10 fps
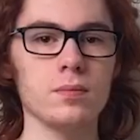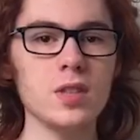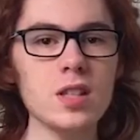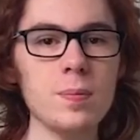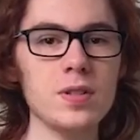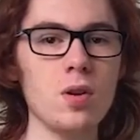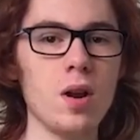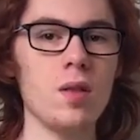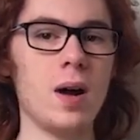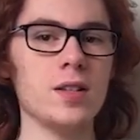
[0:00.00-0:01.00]
This episode
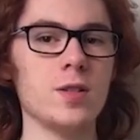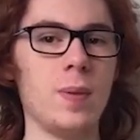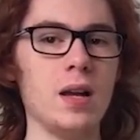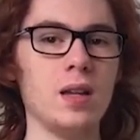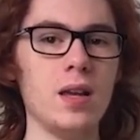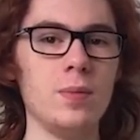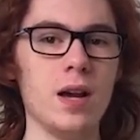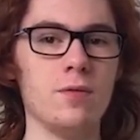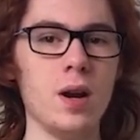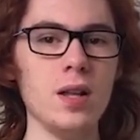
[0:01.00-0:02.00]
on the mod spotlight, we
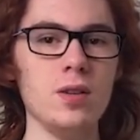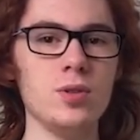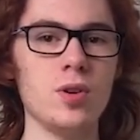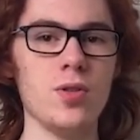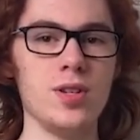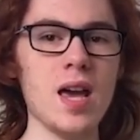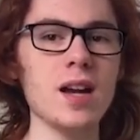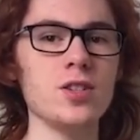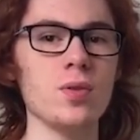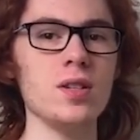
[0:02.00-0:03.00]
have Reddit user The
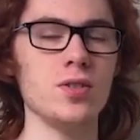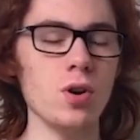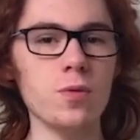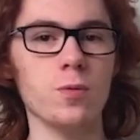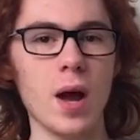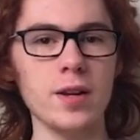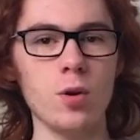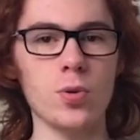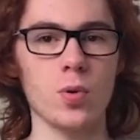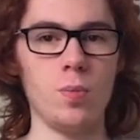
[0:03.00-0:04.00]
Tactory's Nerf
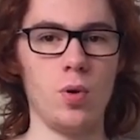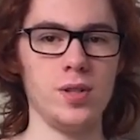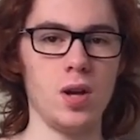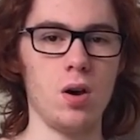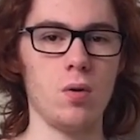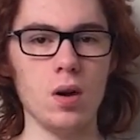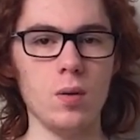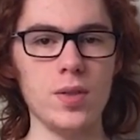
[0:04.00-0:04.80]
Rhino 3.0.